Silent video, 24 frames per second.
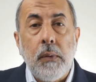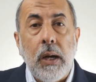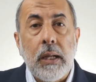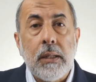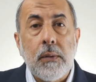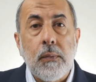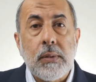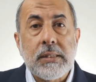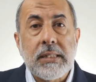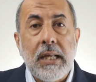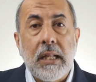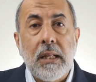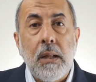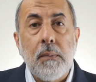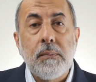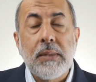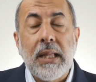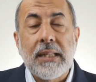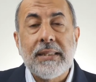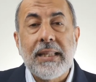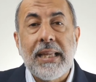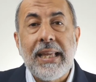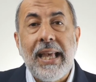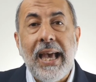alaihi wasallam
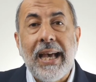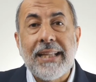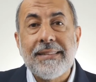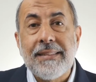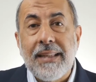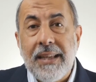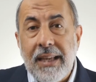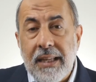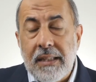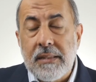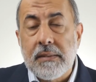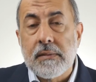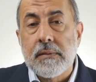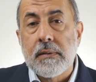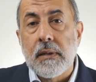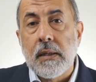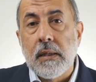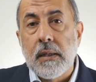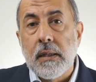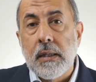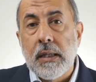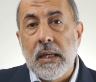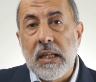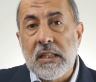that he had hid
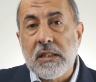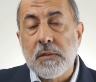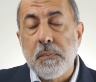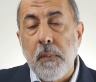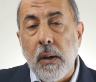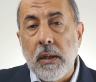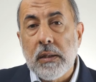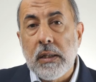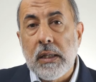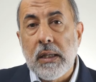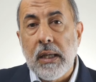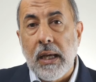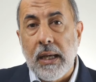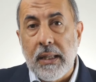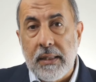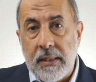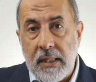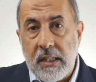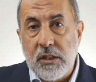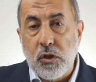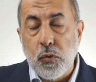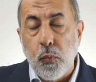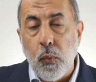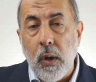his money and
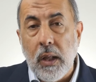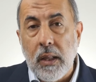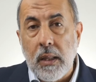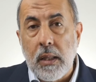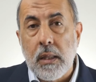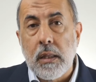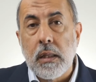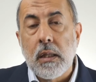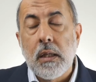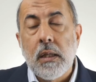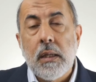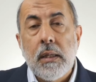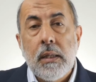this wealth